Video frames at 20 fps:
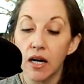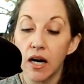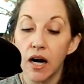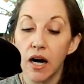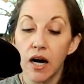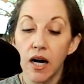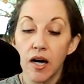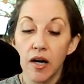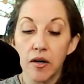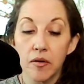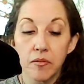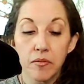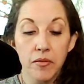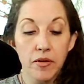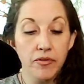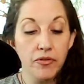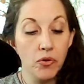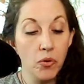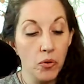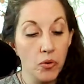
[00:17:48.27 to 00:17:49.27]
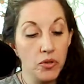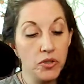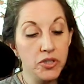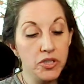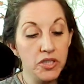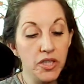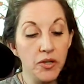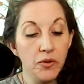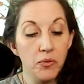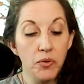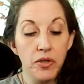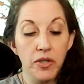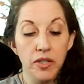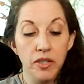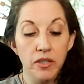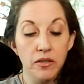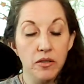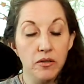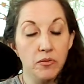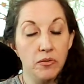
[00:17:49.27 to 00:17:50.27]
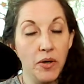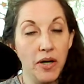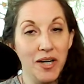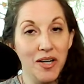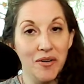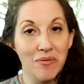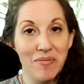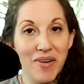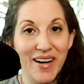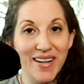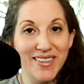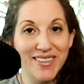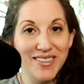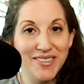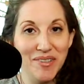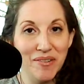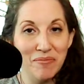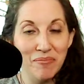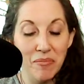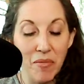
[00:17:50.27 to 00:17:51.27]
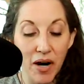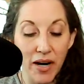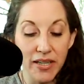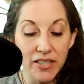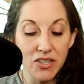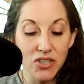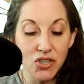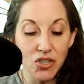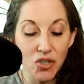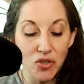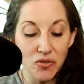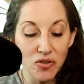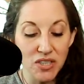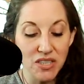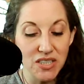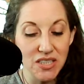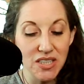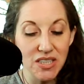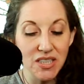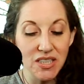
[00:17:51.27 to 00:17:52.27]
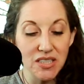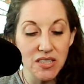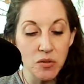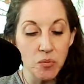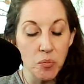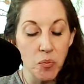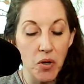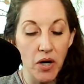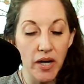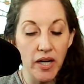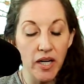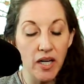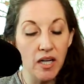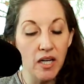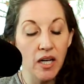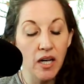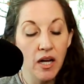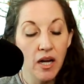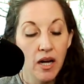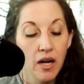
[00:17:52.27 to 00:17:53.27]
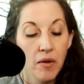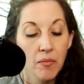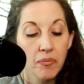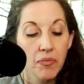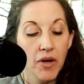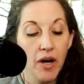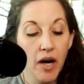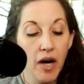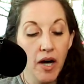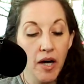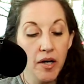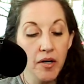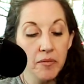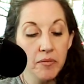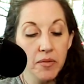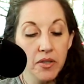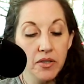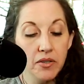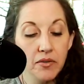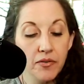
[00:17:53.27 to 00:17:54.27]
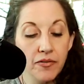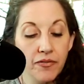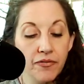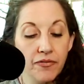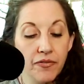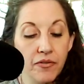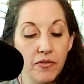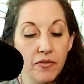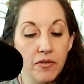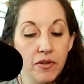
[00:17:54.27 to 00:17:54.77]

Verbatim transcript: Um of course I would recommend my services, but um f-